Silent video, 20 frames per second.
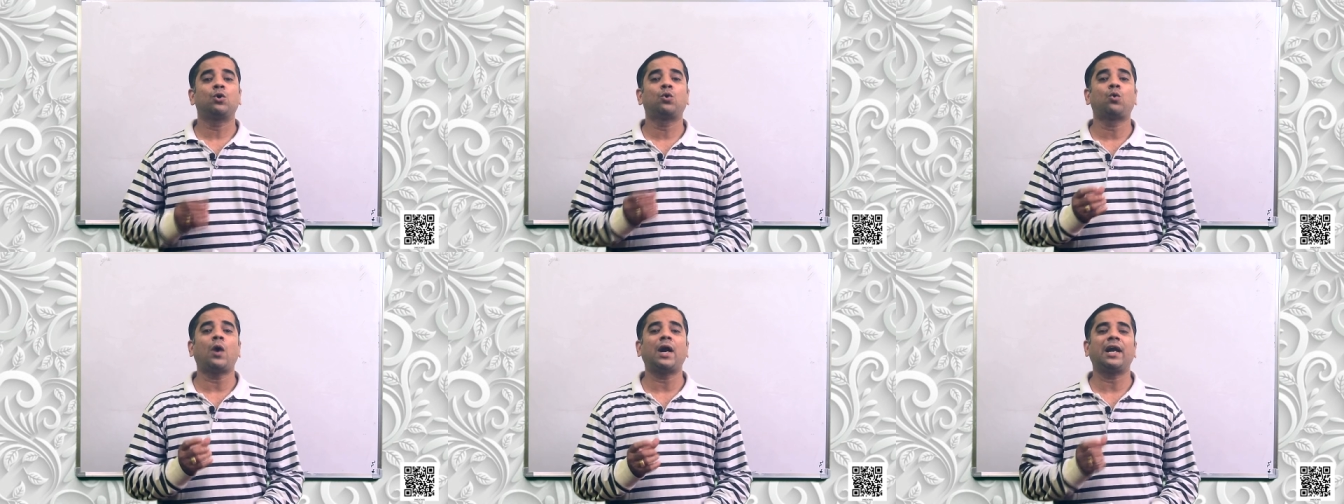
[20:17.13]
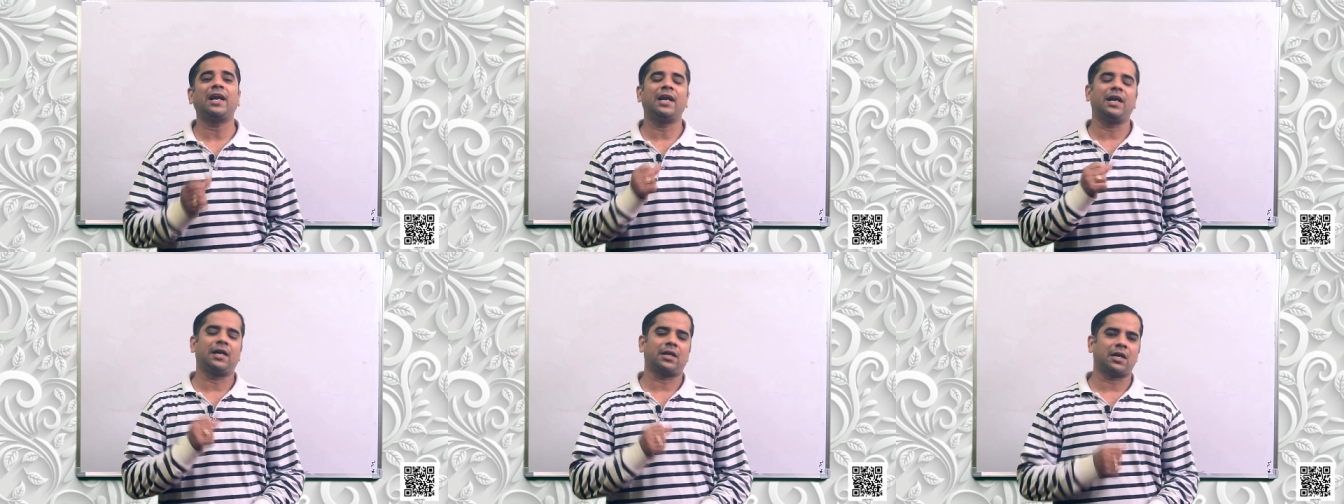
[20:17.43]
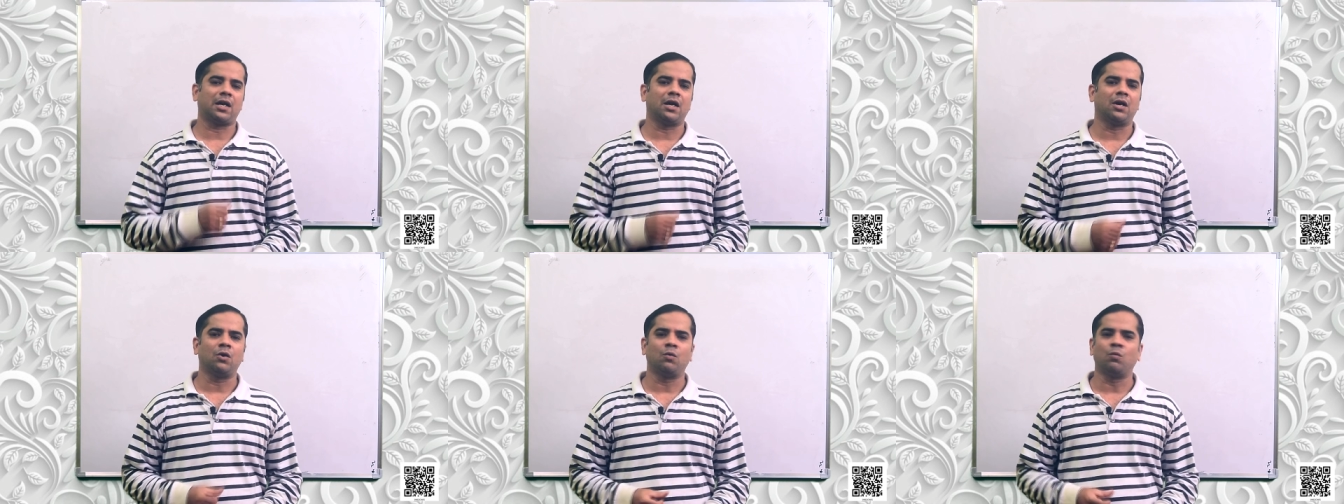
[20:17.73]

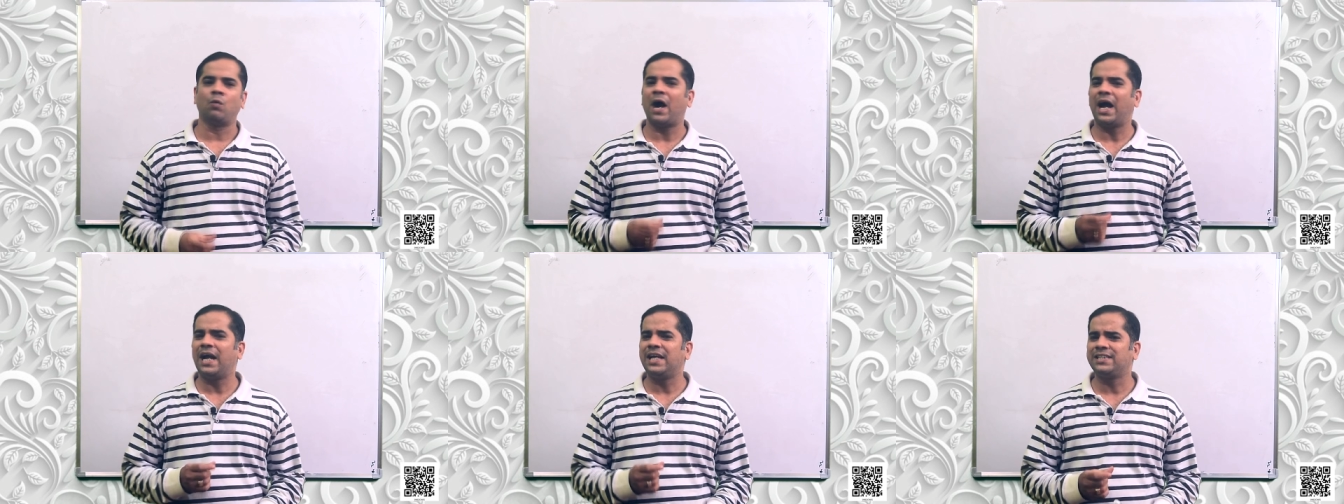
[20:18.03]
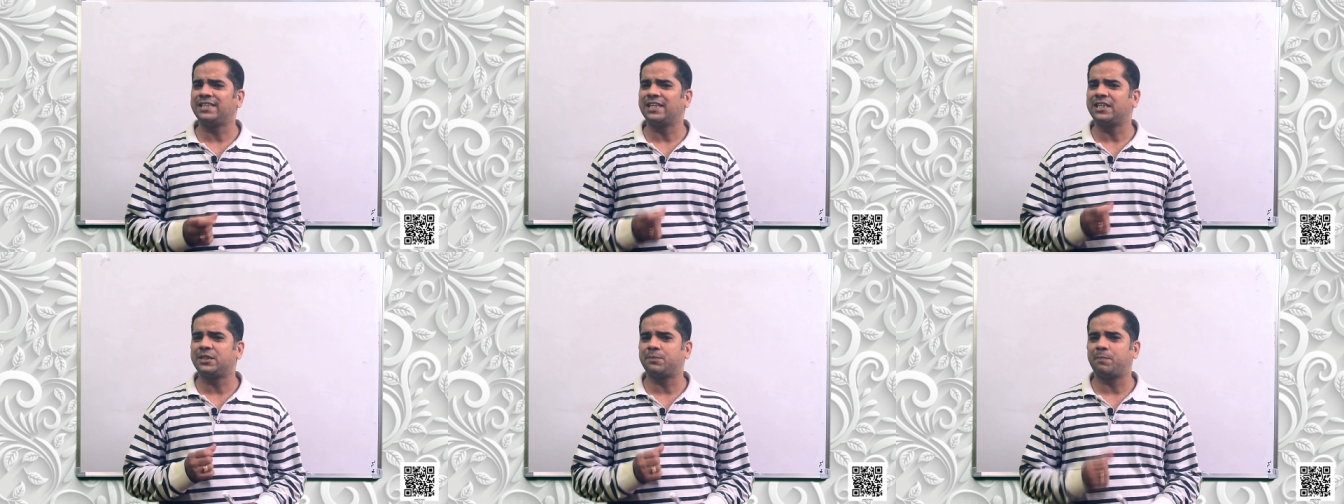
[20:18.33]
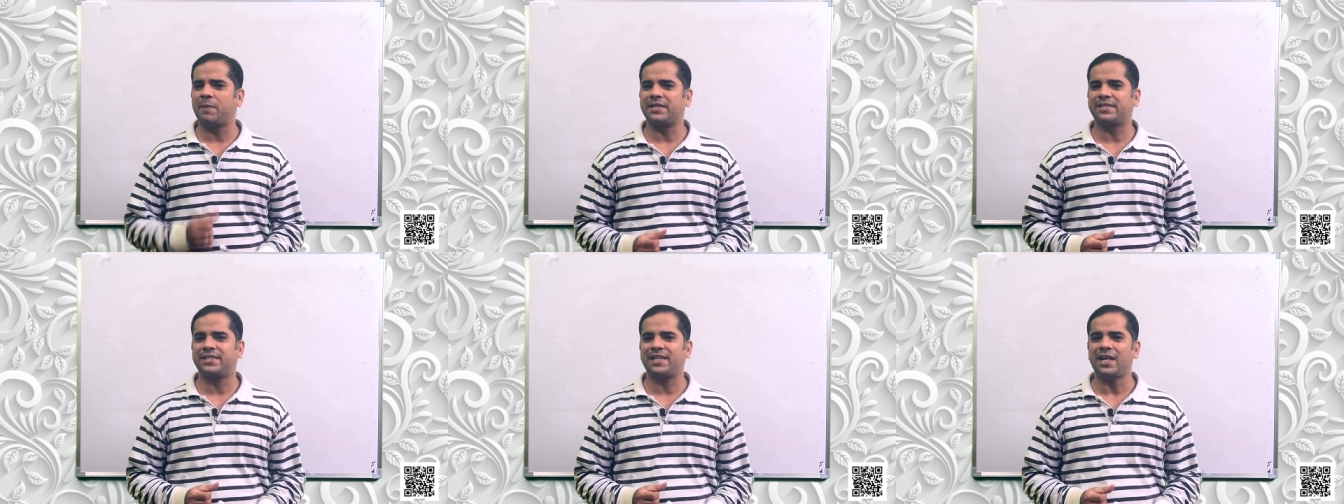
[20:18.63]
quadrilateral. Why is it
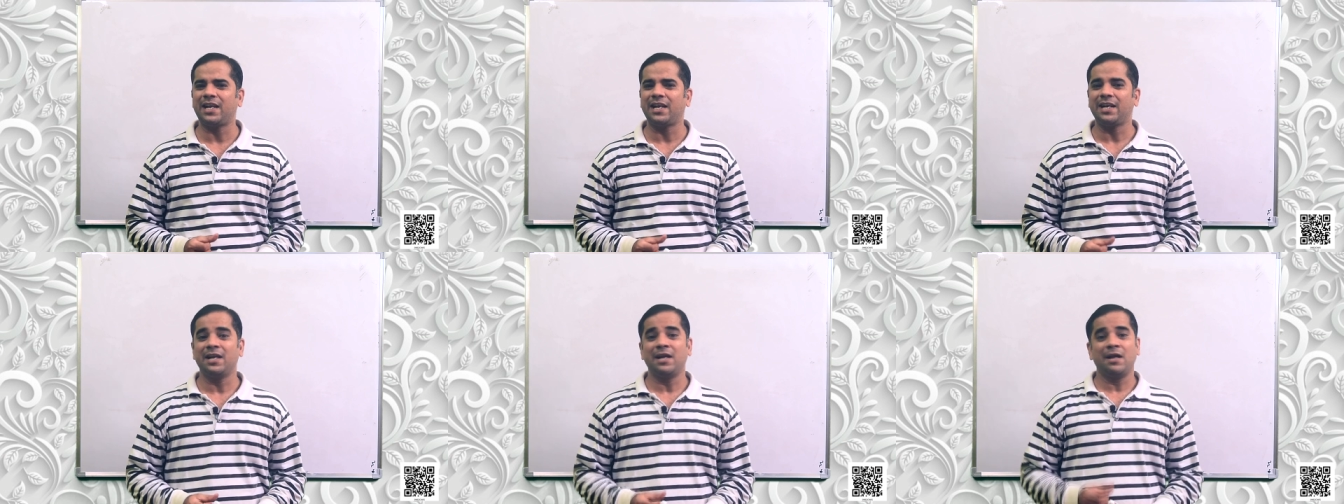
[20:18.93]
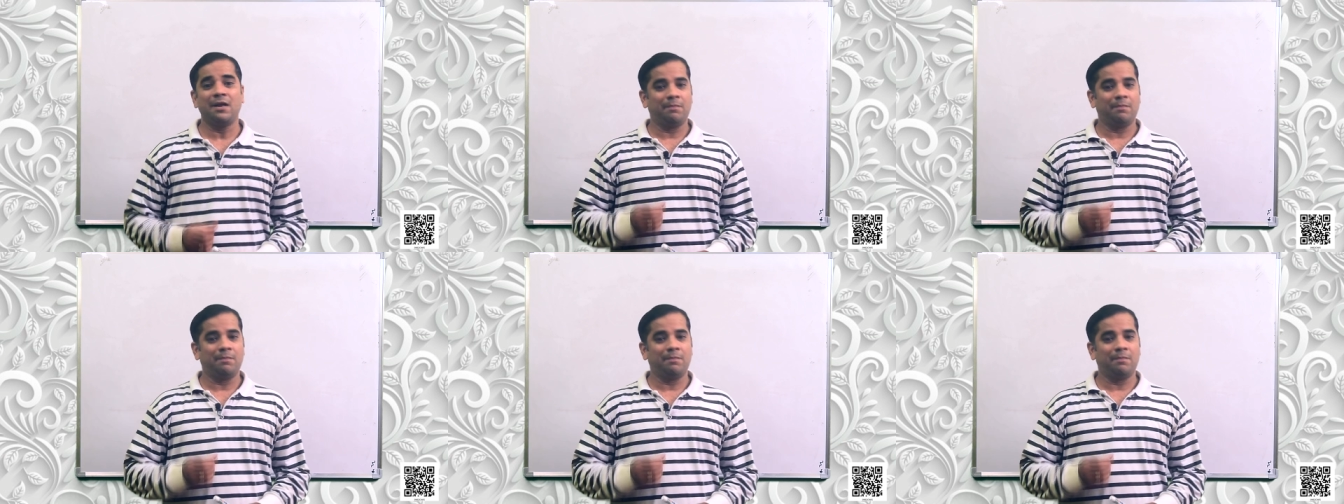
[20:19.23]
special?